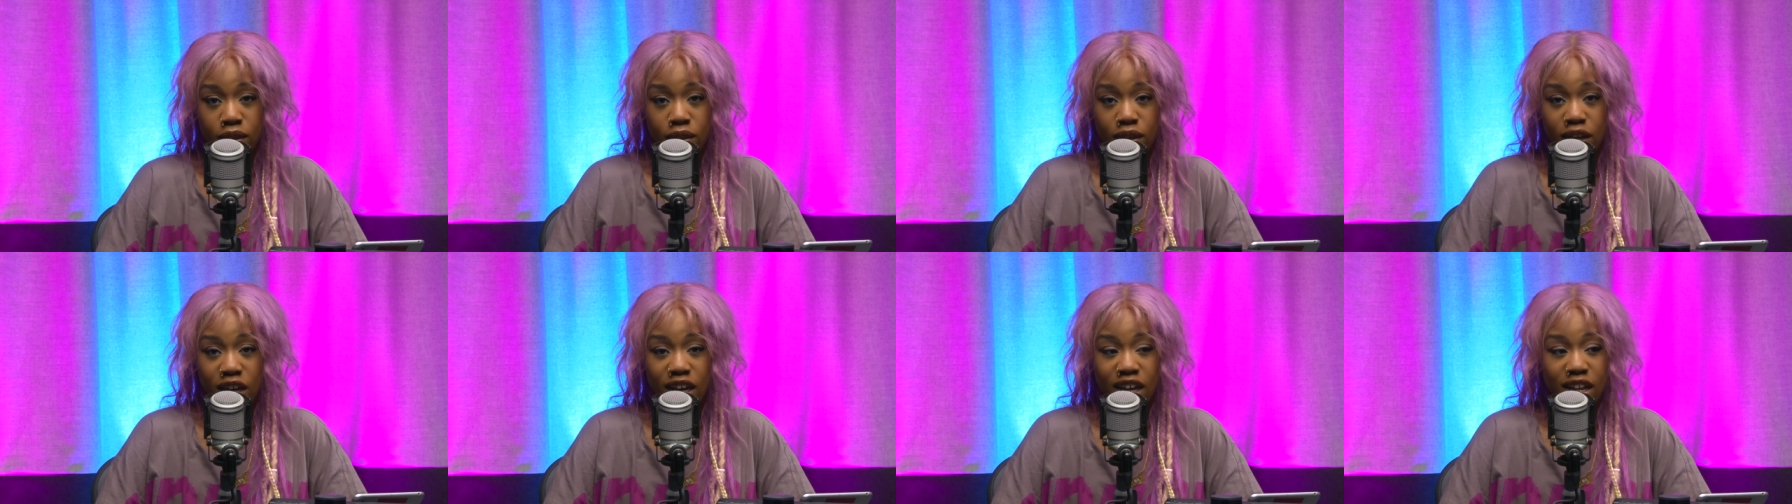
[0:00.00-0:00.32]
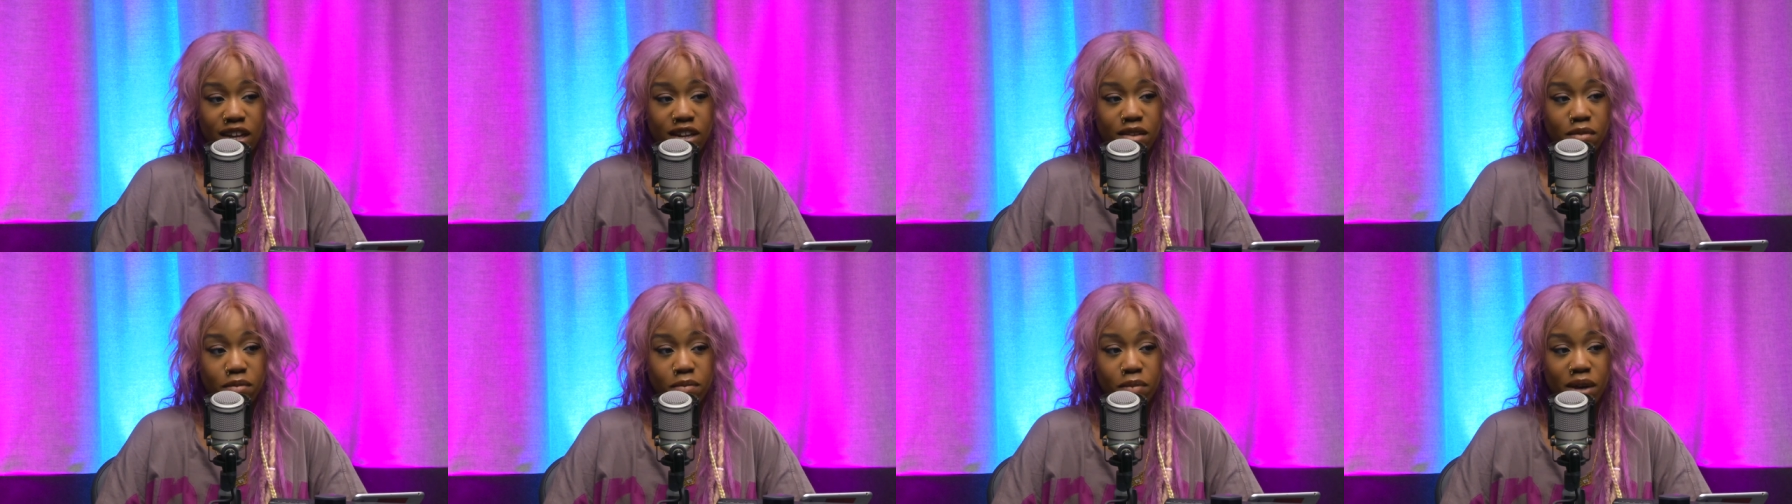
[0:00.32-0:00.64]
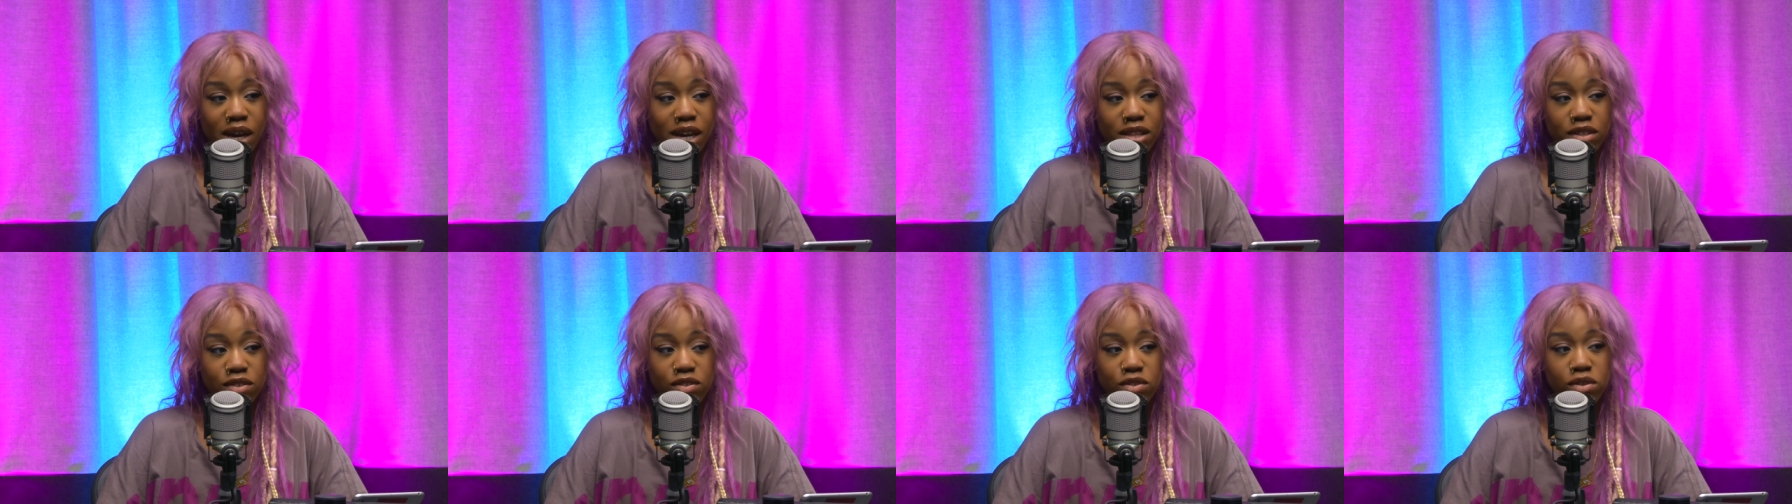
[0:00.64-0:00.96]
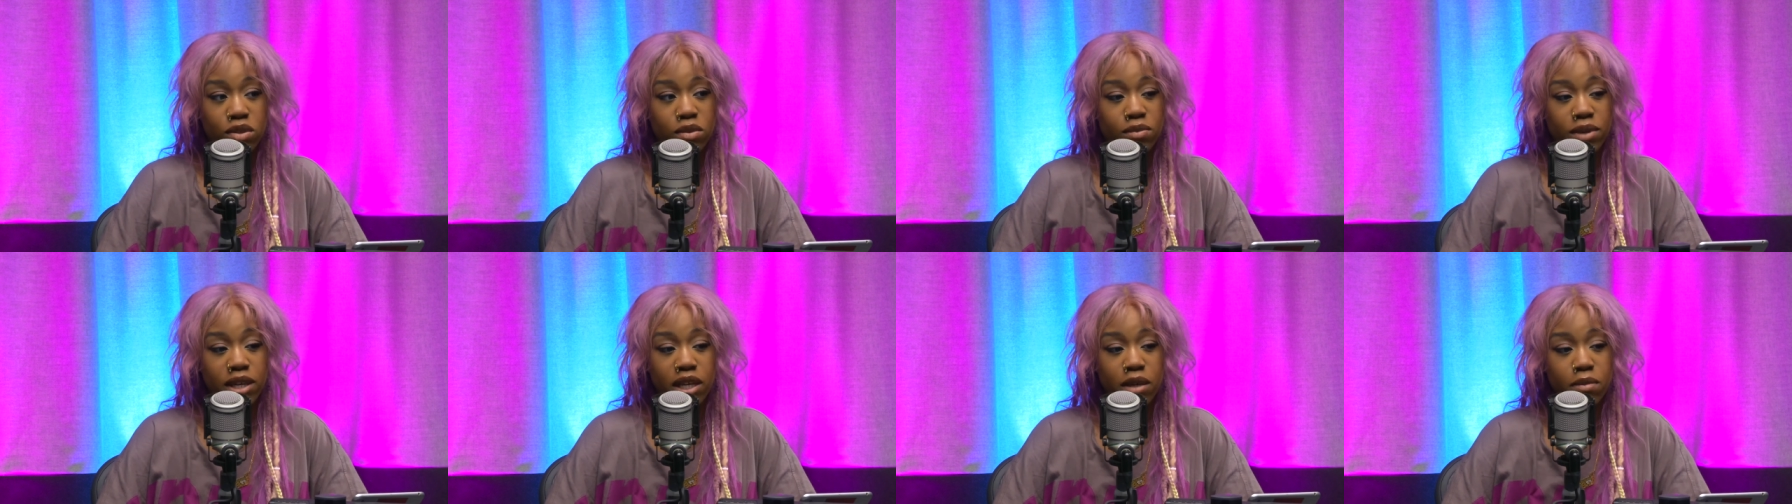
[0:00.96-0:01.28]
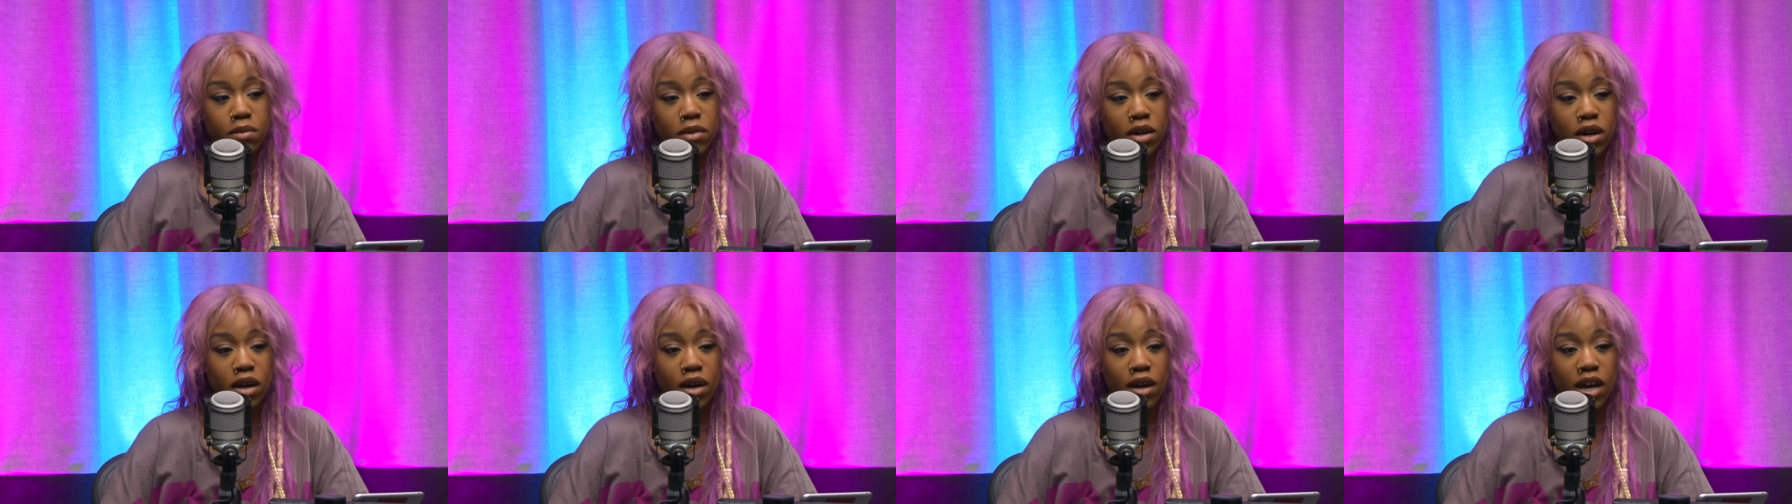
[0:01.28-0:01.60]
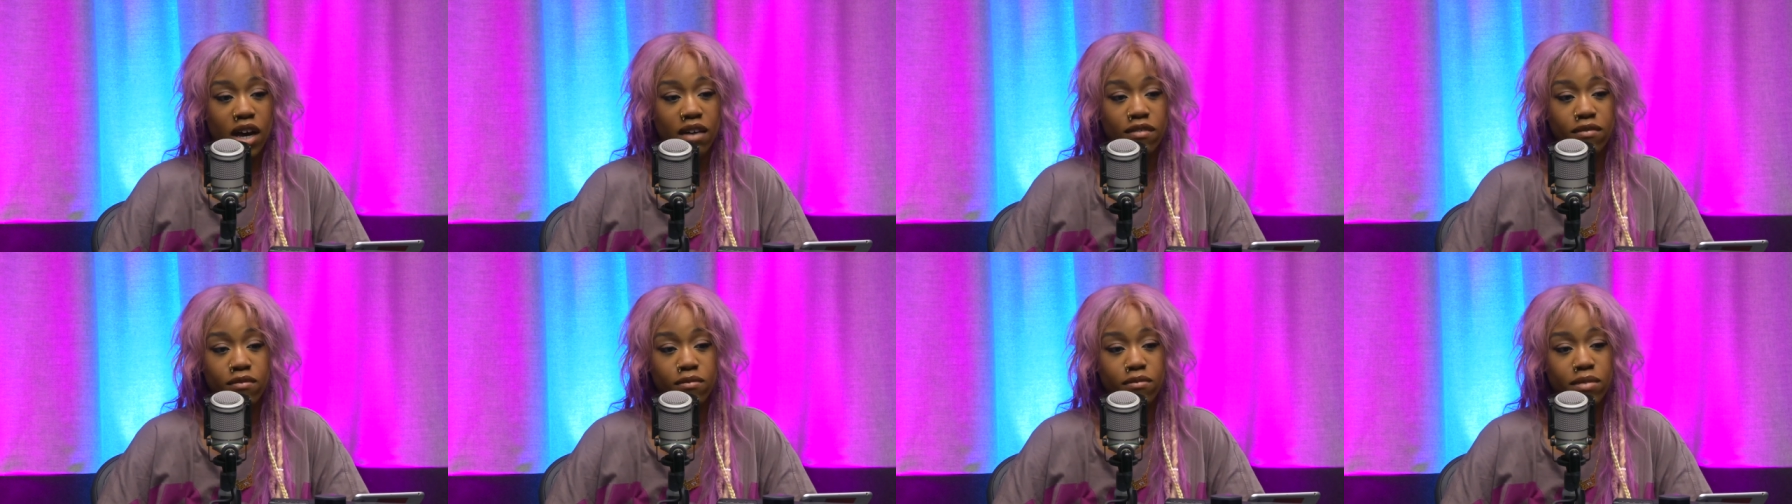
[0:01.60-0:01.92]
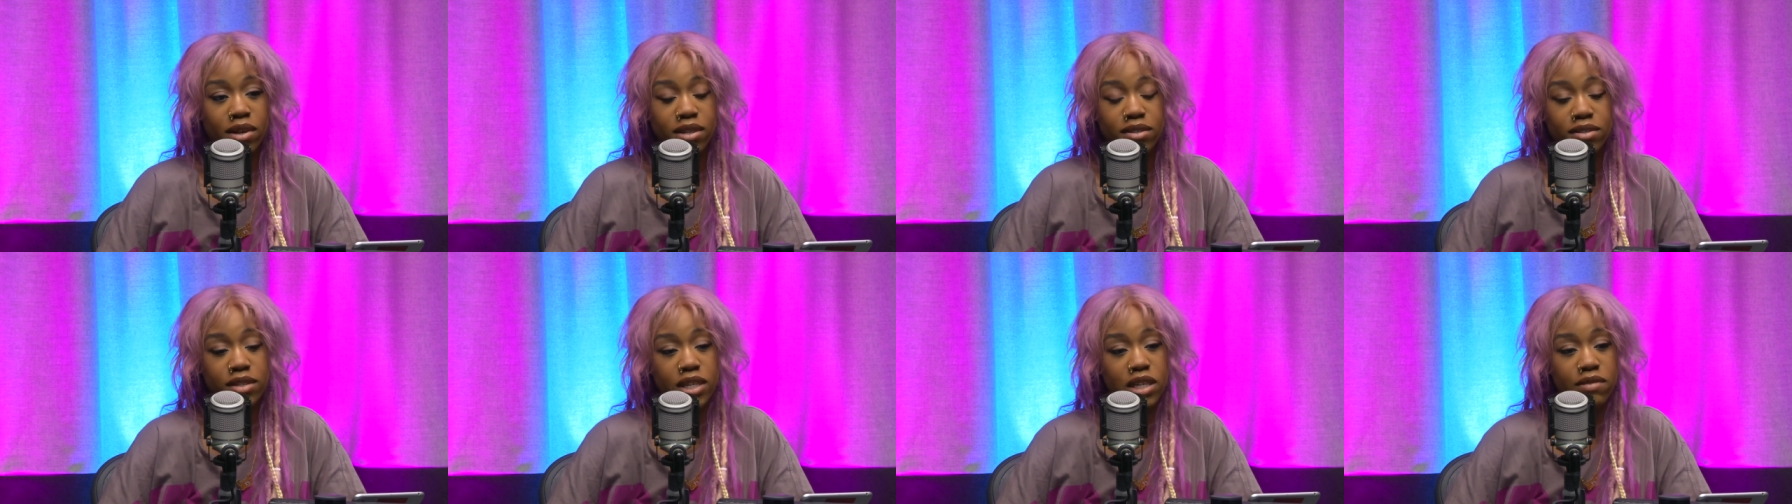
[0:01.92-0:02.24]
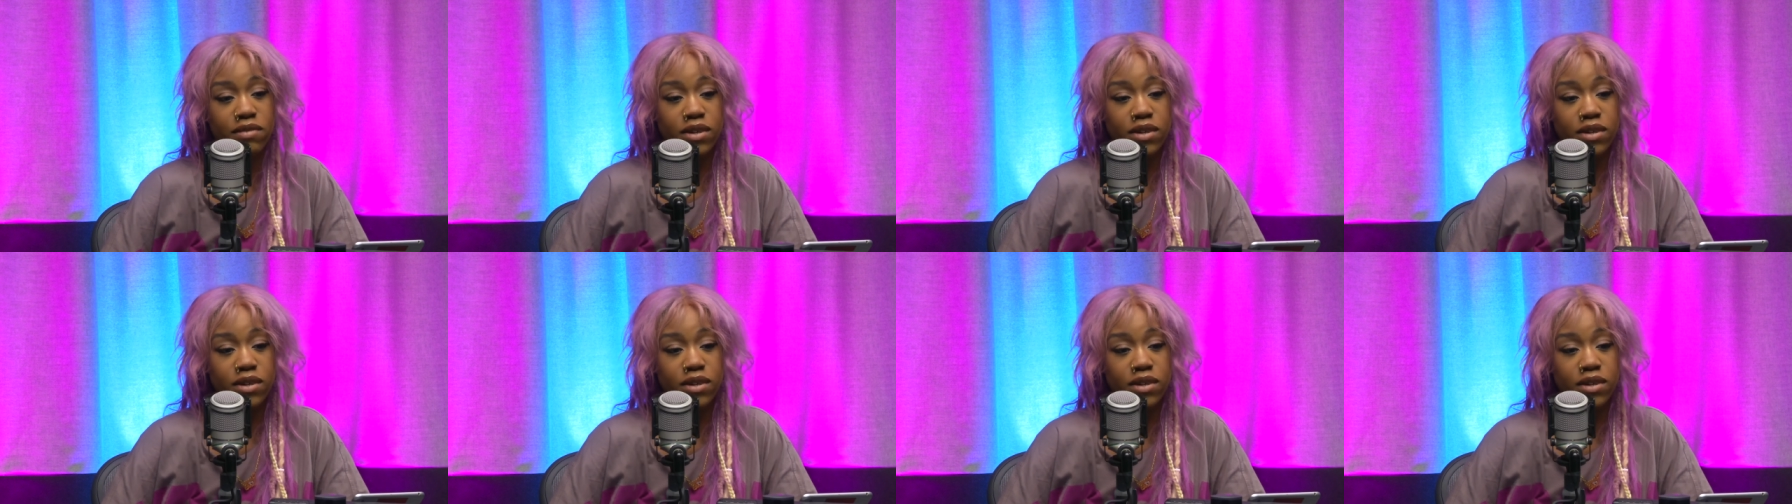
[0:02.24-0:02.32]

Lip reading: And by the 2 week mark, I've mentally